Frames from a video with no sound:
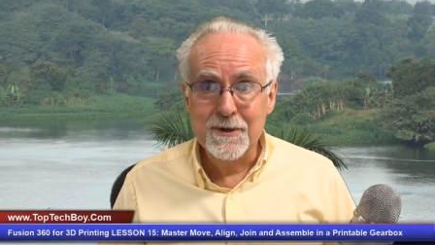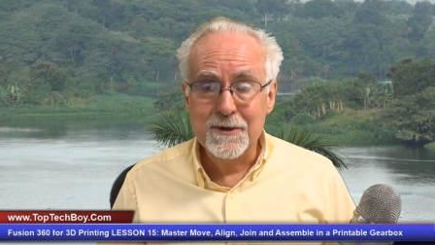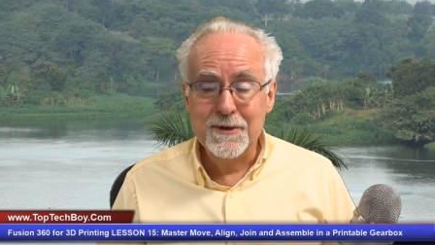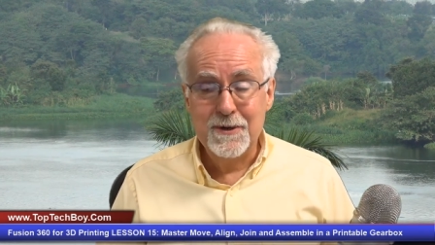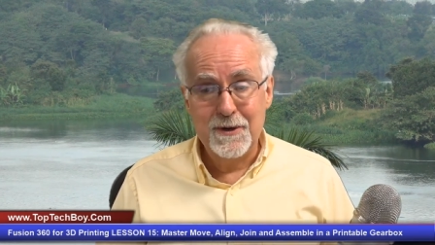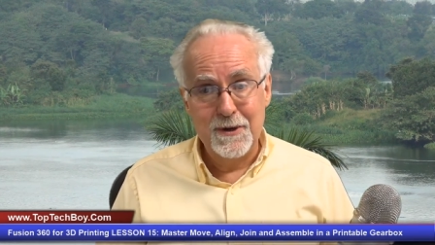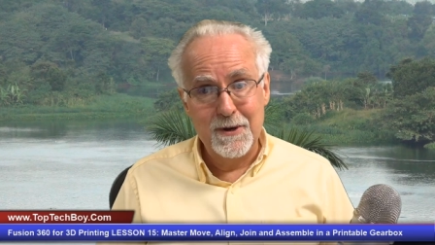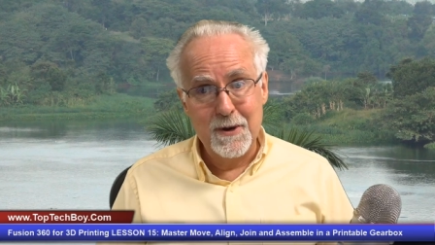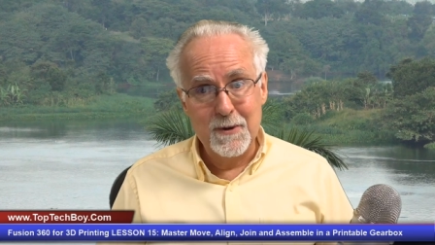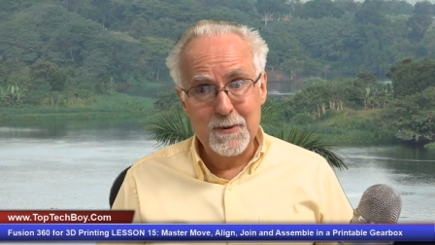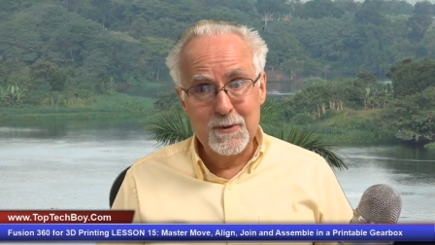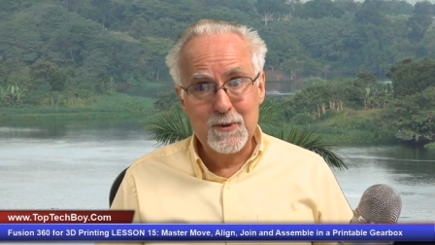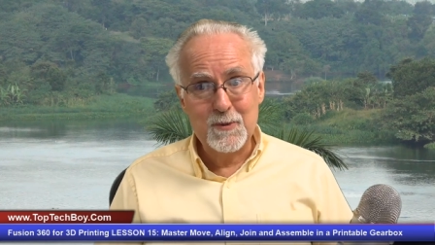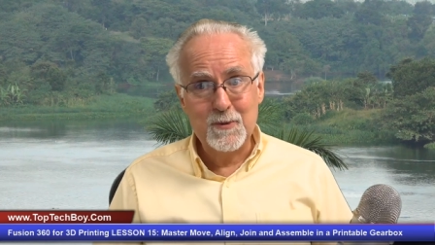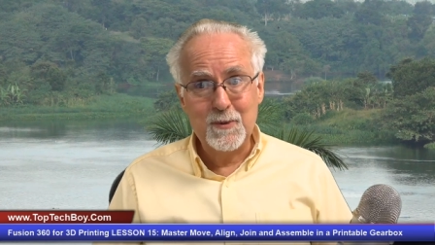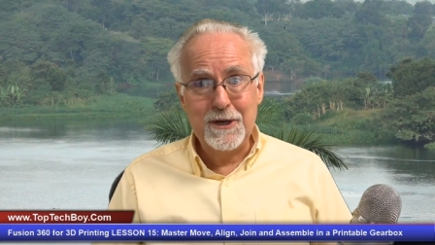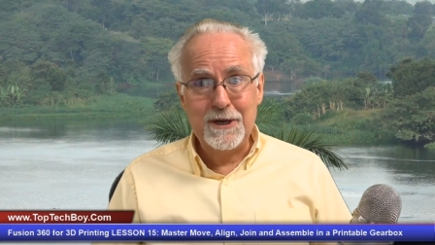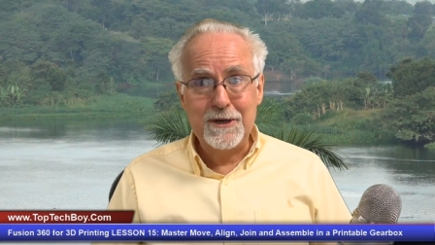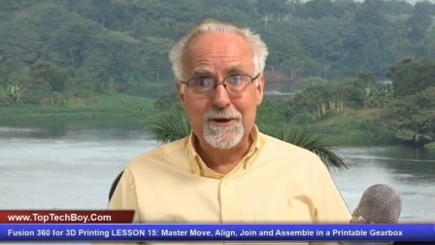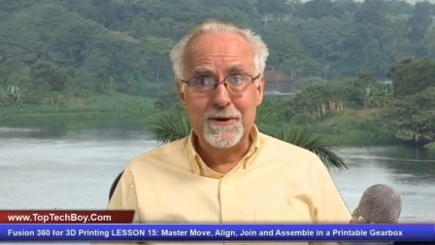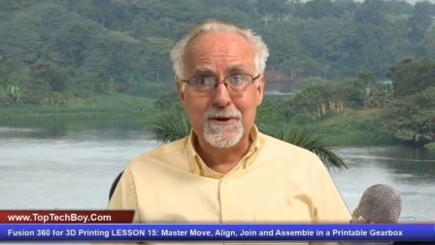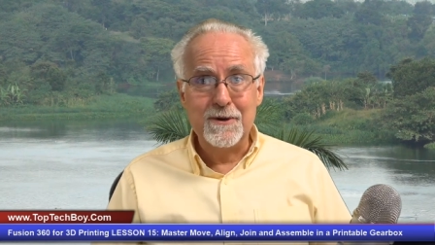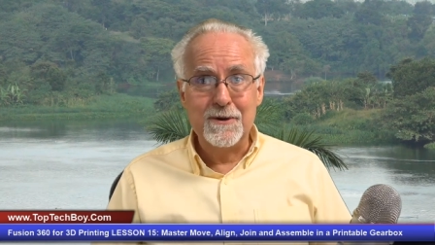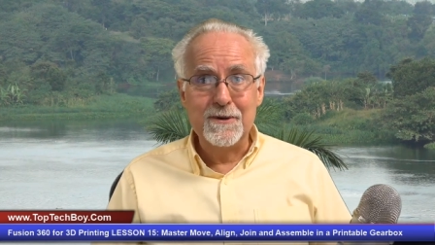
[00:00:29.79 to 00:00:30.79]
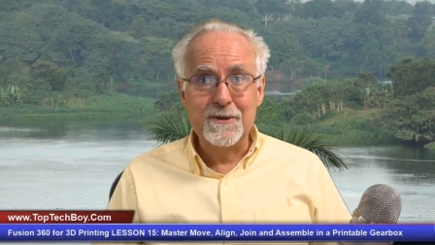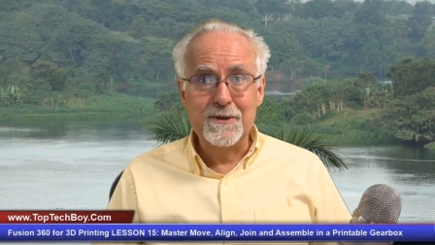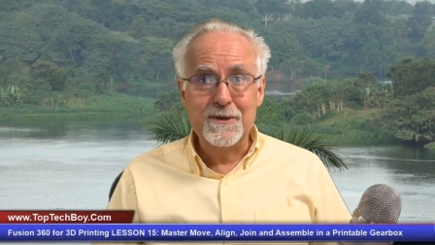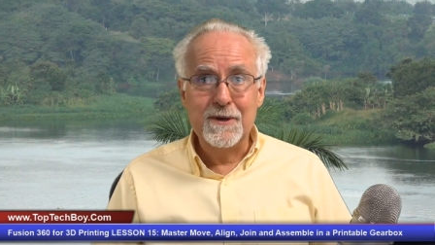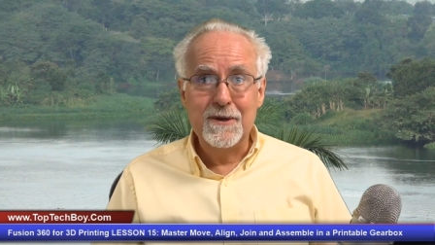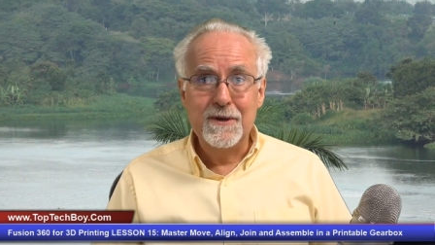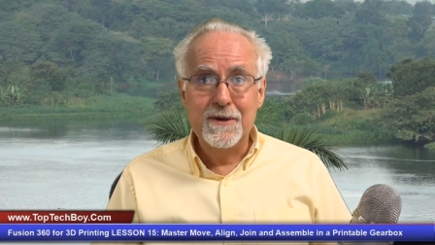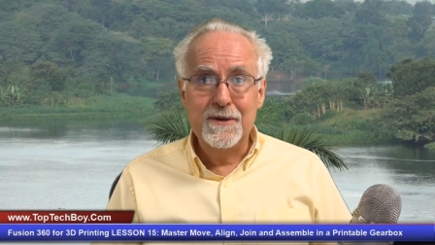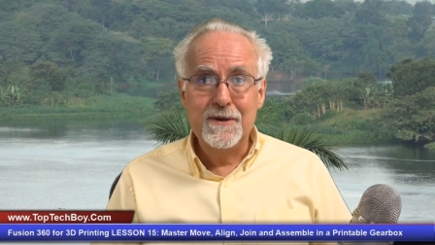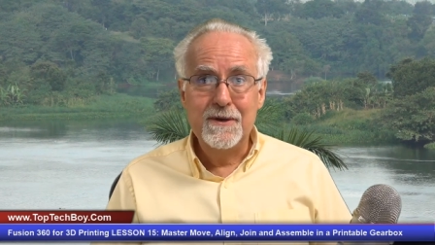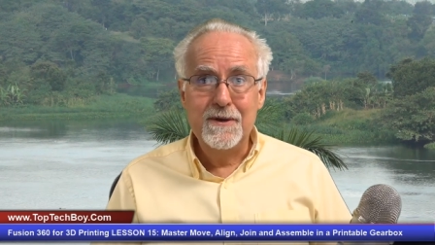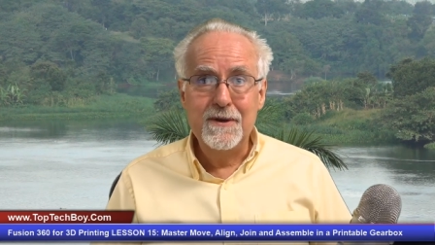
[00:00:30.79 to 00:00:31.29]
no sweeteners,
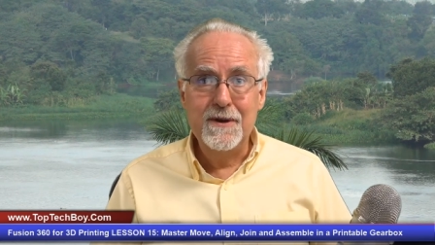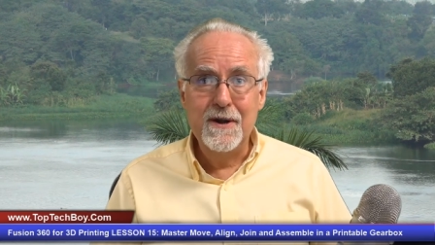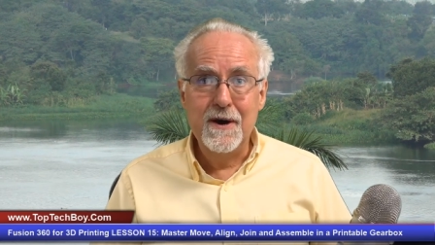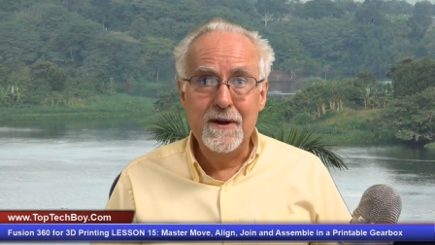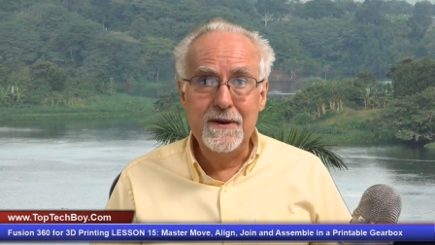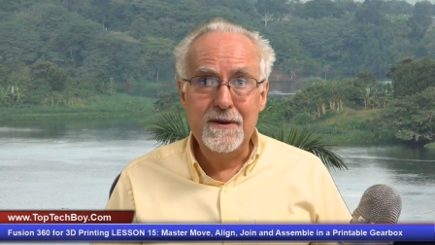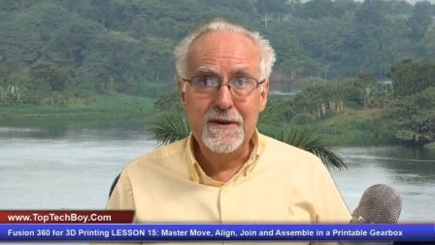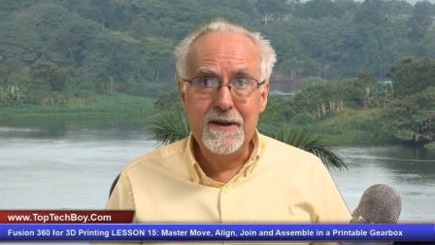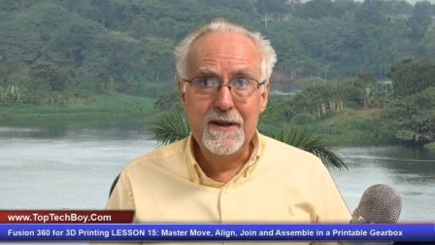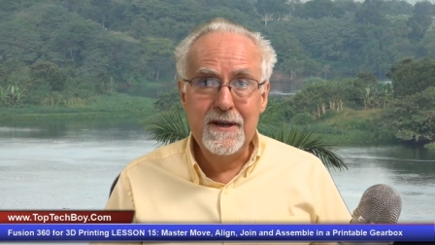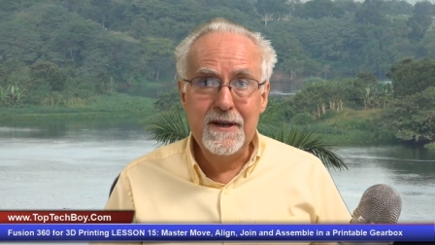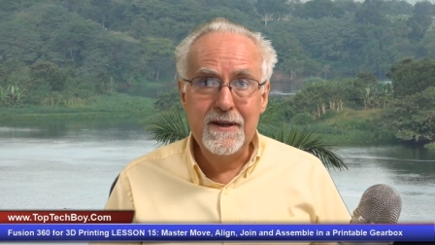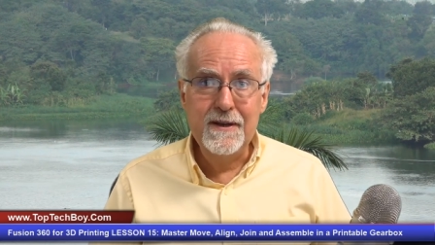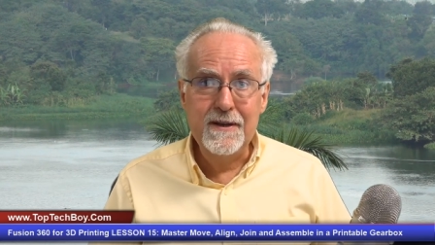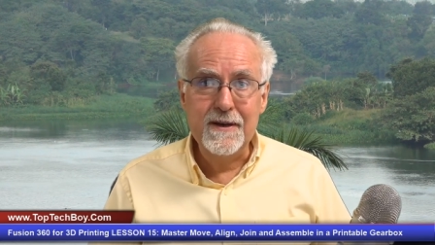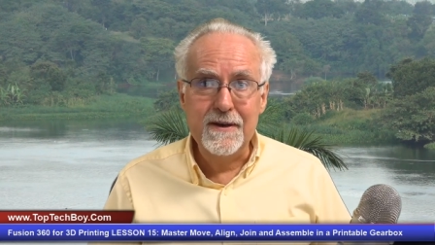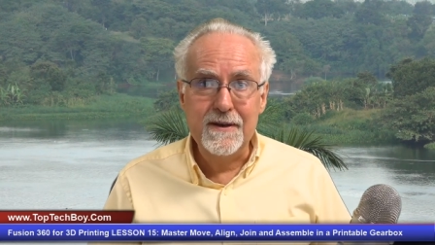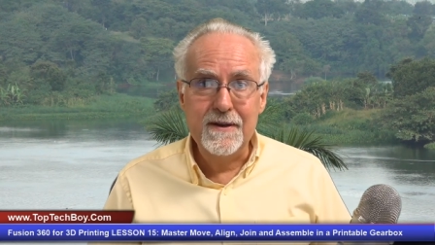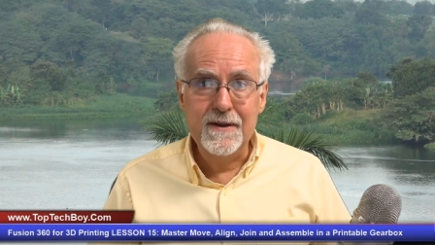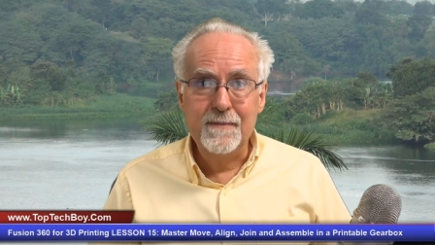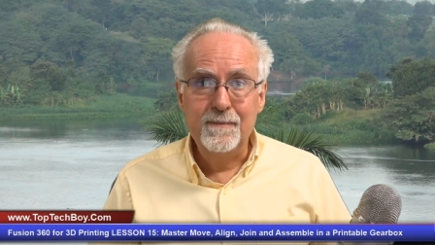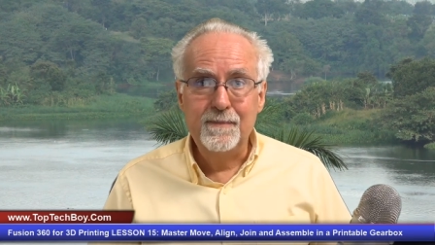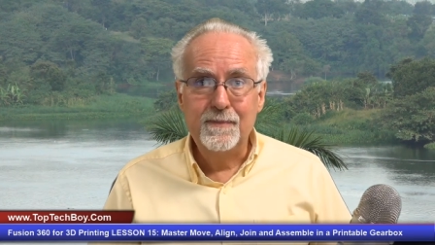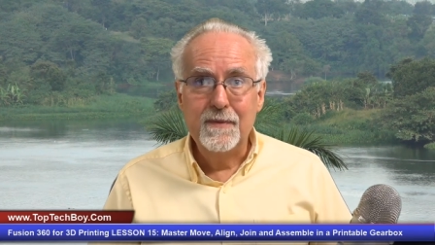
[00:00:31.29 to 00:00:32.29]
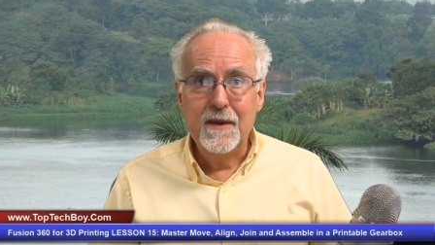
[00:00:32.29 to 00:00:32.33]
none needed.